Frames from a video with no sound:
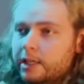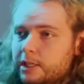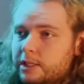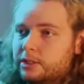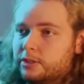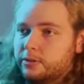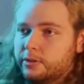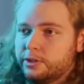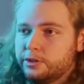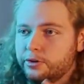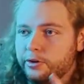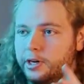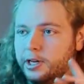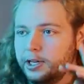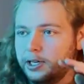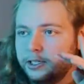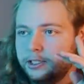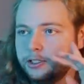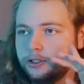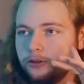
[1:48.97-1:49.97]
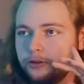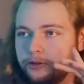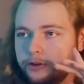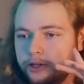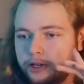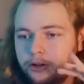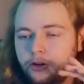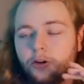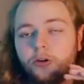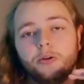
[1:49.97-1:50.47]
so that your hand's
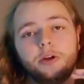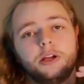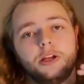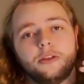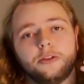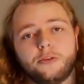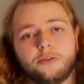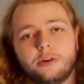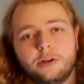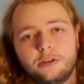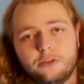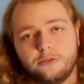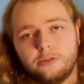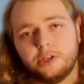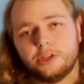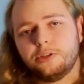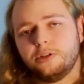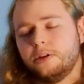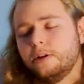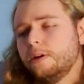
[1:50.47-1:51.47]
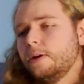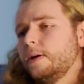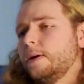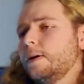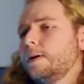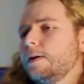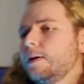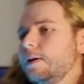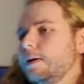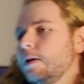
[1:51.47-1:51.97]
already going in the correct direction.
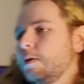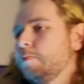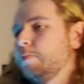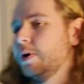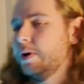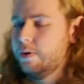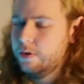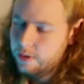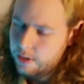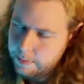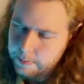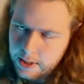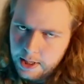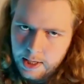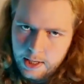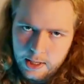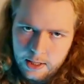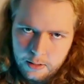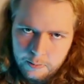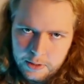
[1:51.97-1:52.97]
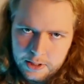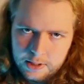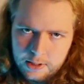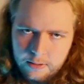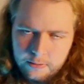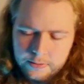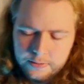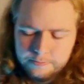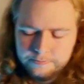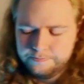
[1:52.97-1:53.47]
But I'm getting ahead of
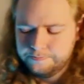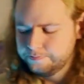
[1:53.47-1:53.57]
myself.